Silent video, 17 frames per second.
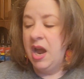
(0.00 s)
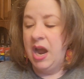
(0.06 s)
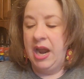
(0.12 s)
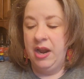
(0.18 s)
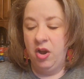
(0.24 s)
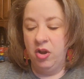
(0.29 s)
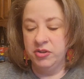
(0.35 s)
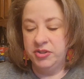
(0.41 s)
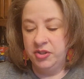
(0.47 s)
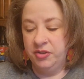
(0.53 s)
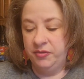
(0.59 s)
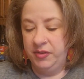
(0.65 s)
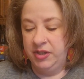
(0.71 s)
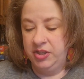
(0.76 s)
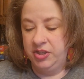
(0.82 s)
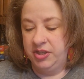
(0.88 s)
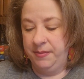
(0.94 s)
I also
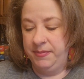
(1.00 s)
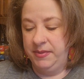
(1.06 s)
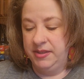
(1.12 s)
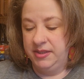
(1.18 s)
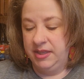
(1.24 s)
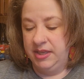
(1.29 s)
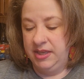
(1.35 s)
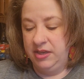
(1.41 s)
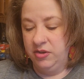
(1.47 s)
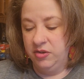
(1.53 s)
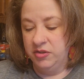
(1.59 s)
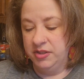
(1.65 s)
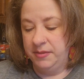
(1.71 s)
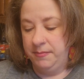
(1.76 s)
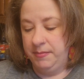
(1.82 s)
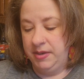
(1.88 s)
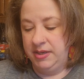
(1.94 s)
finished up this
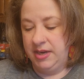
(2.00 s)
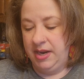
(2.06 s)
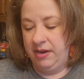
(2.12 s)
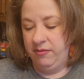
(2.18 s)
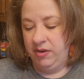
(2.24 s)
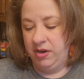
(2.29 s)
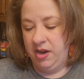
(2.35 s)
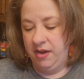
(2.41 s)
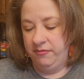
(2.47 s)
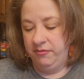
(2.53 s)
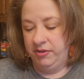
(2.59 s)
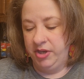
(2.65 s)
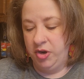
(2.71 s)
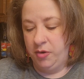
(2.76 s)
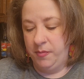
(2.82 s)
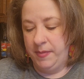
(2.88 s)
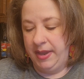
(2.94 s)
Kiehl's Midnight
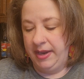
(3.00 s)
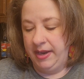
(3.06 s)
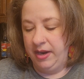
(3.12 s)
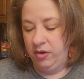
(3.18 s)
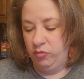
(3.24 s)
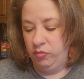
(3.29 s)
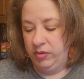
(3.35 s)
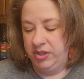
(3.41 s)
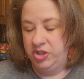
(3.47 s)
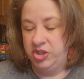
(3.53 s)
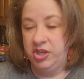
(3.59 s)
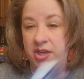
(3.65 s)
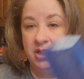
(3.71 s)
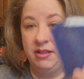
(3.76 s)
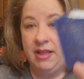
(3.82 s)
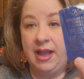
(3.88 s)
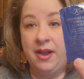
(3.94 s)
Recovery Omega
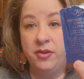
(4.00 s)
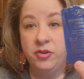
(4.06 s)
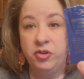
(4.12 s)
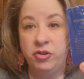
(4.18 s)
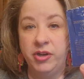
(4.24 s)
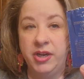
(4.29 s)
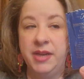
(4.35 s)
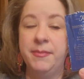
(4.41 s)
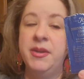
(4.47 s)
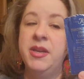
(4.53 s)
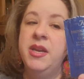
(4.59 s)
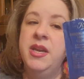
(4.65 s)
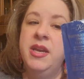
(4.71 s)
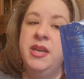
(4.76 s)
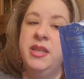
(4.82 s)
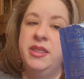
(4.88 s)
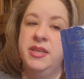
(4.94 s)
Rich Cloud Cream.
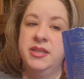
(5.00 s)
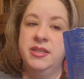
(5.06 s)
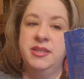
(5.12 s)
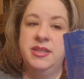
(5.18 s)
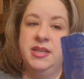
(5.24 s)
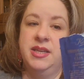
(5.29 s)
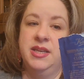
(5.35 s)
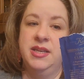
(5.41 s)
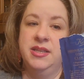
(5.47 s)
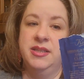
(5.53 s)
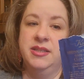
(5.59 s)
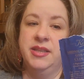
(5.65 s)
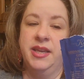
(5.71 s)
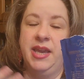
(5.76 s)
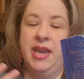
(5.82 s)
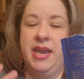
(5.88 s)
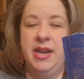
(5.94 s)
This is
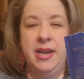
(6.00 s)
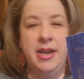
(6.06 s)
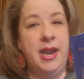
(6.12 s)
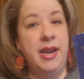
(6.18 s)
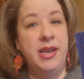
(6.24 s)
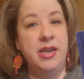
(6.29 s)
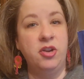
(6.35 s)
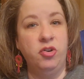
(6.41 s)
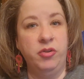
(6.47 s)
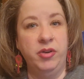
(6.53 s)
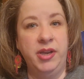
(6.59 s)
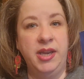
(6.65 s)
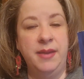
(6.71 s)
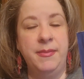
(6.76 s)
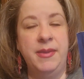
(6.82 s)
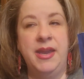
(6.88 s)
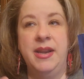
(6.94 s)
like a night
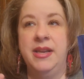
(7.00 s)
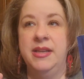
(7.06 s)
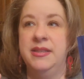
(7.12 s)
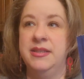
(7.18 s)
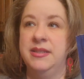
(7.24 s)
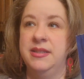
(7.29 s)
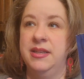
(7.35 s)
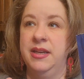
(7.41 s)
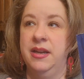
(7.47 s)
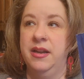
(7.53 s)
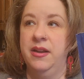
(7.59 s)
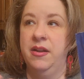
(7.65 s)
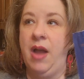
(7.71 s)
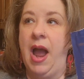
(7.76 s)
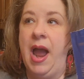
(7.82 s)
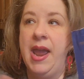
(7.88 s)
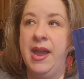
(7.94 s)
cream, and
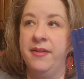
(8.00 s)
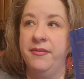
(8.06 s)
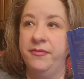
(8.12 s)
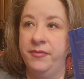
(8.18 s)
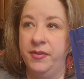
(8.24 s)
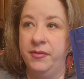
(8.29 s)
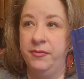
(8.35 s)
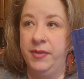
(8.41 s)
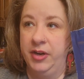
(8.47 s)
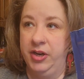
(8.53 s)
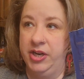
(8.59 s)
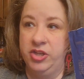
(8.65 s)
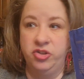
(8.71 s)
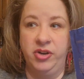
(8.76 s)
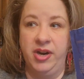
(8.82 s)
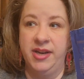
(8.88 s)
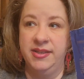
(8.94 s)
I have very
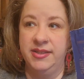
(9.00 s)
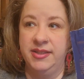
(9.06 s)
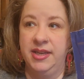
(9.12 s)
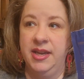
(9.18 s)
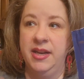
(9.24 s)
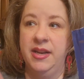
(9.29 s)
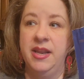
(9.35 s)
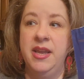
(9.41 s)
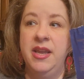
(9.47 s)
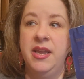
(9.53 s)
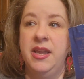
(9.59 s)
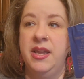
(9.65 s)
dry skin.